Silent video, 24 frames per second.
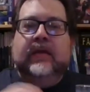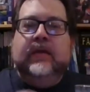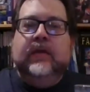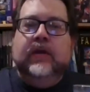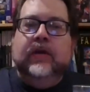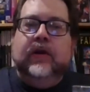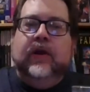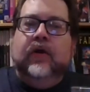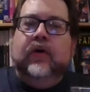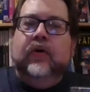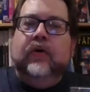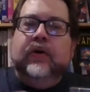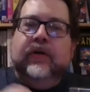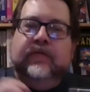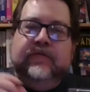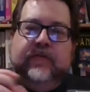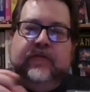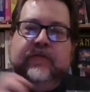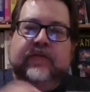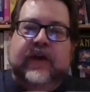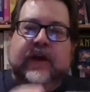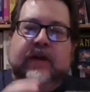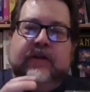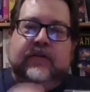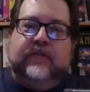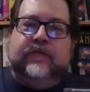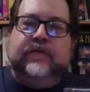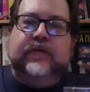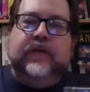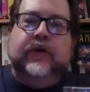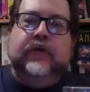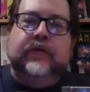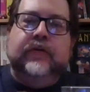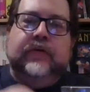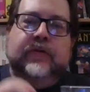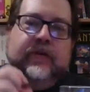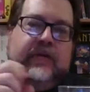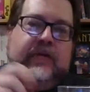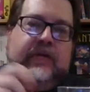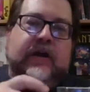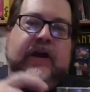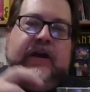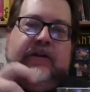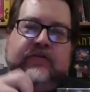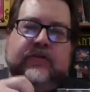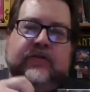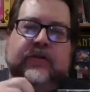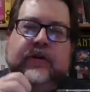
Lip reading: if you've had your float and the ice